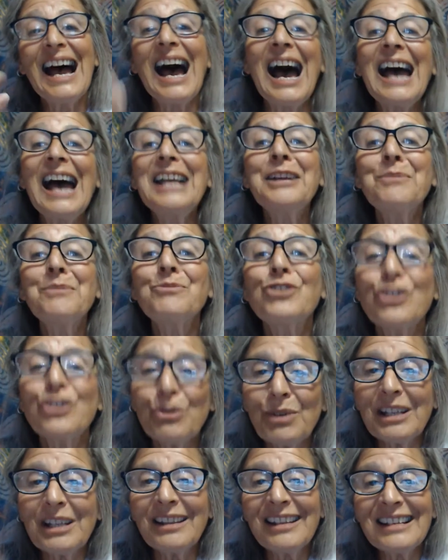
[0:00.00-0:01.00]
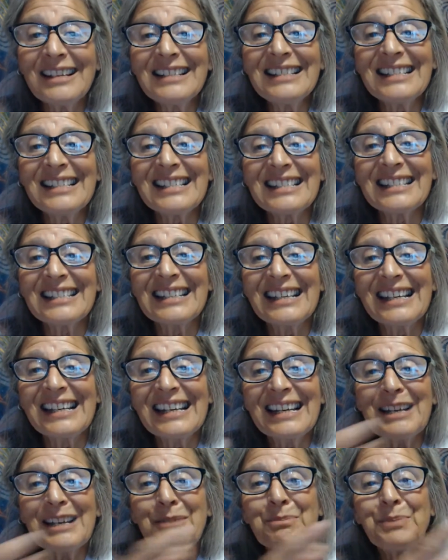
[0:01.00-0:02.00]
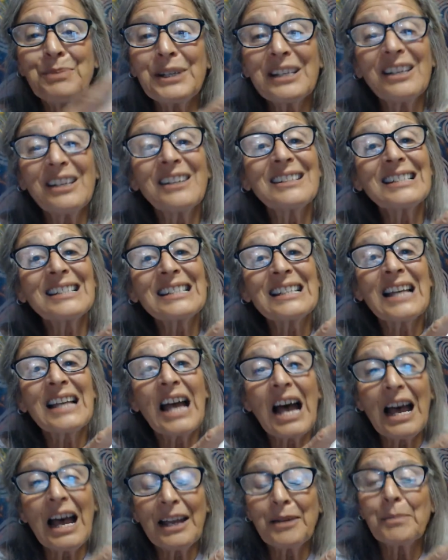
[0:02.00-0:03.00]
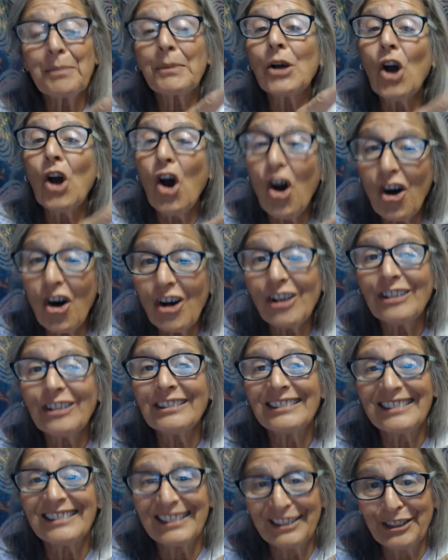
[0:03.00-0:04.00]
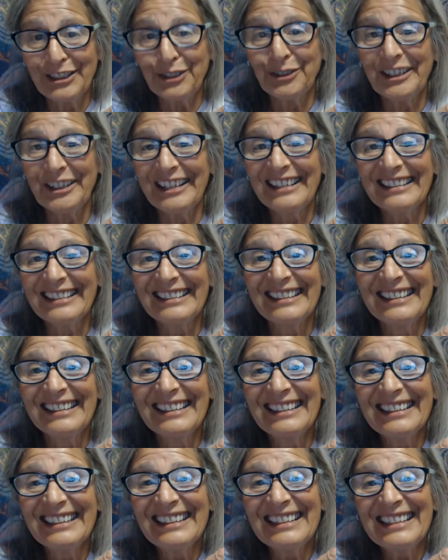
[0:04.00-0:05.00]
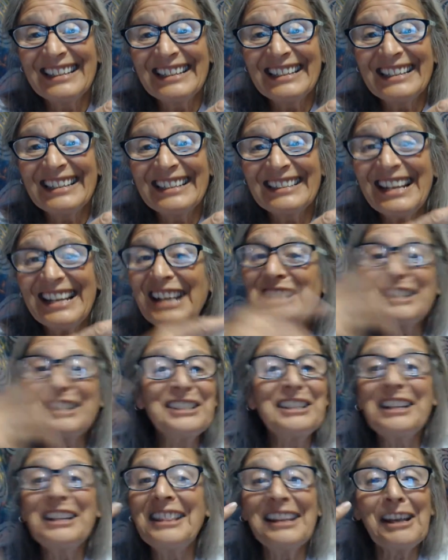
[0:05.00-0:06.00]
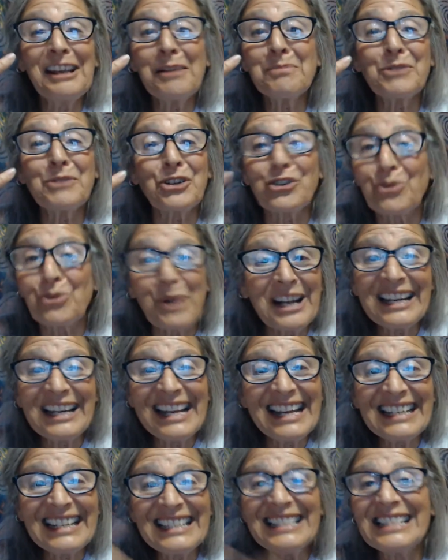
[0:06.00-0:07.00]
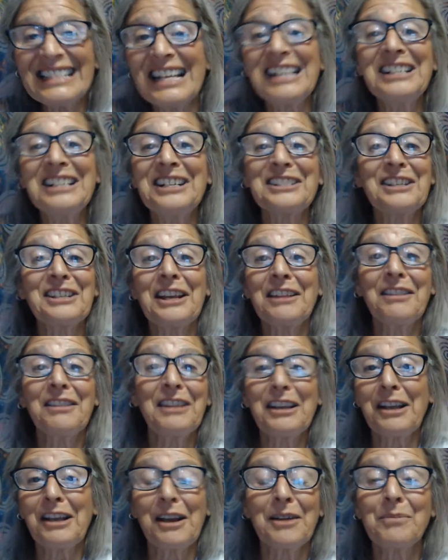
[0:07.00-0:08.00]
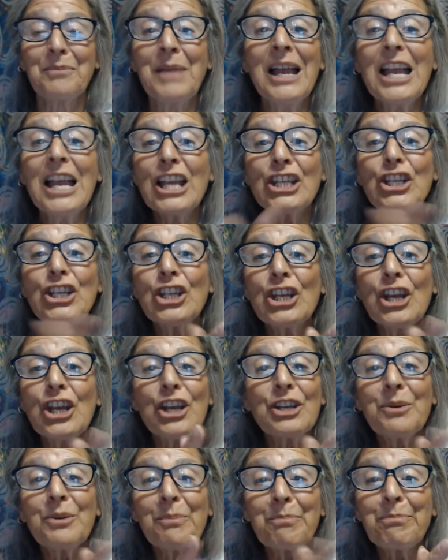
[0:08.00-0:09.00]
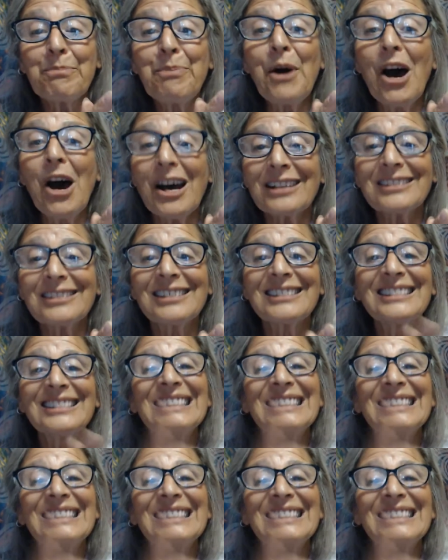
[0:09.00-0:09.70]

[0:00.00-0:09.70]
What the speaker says: I am doing this because I am called to do it. Not because I think I'm great at it, not because I think but